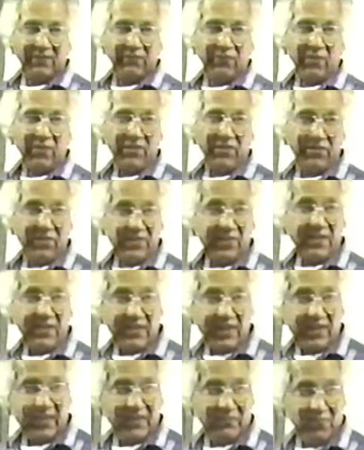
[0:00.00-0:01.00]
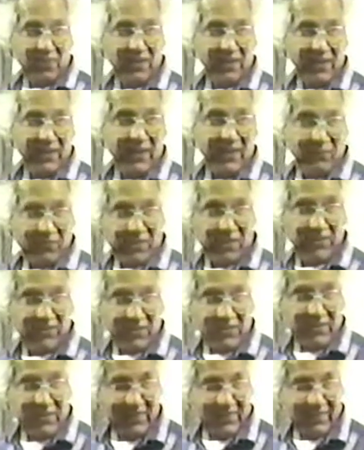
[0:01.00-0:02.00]
4.30 the next morning, he was
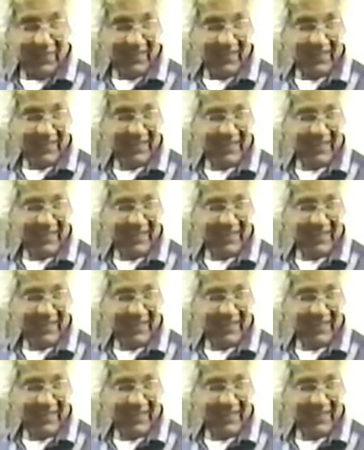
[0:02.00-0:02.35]
still going.